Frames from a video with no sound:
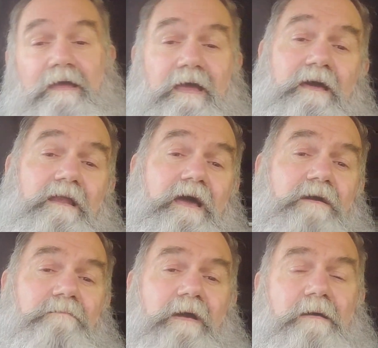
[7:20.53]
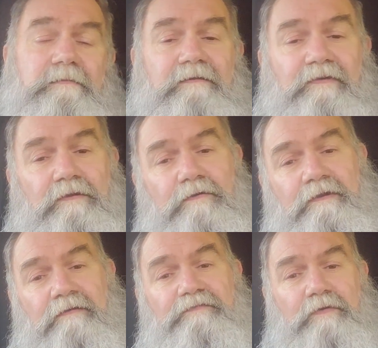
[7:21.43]
Hell, I'm even old
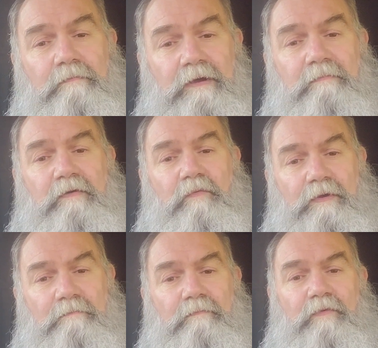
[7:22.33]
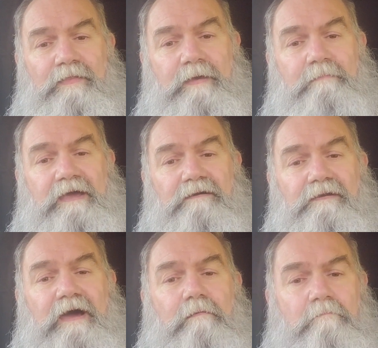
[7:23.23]
enough to remember when they
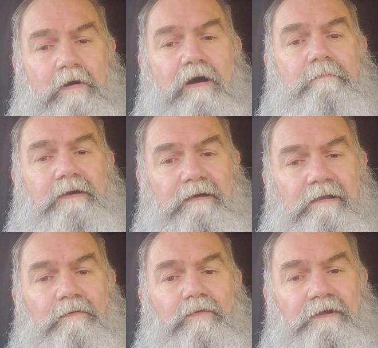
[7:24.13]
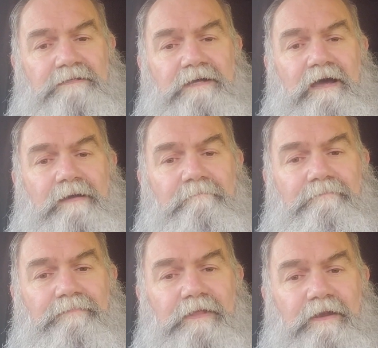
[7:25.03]
bailed out Ma Bell at one time,
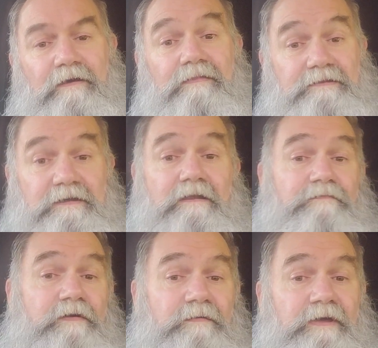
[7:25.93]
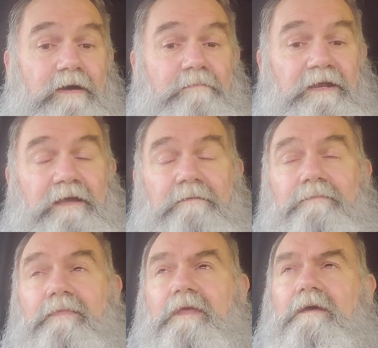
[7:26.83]
the telephone company.
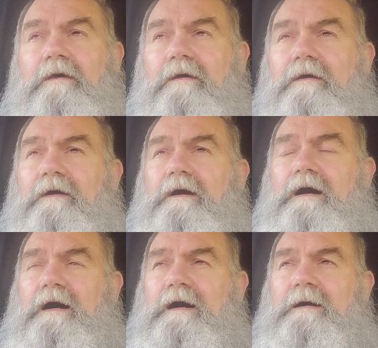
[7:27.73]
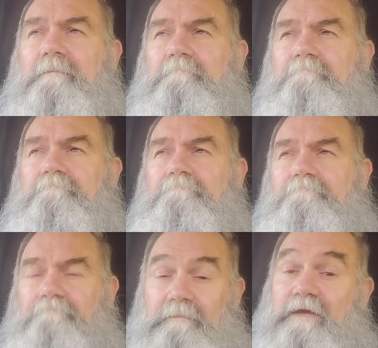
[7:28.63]

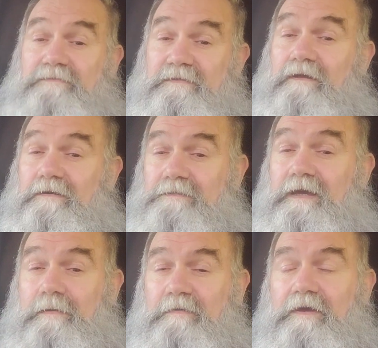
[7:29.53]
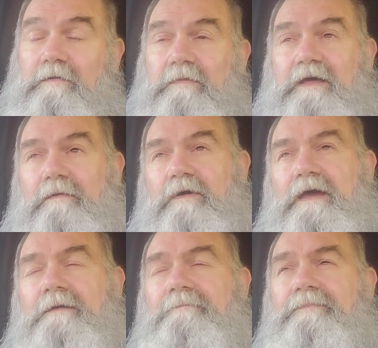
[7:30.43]
That was a long time ago, by the way.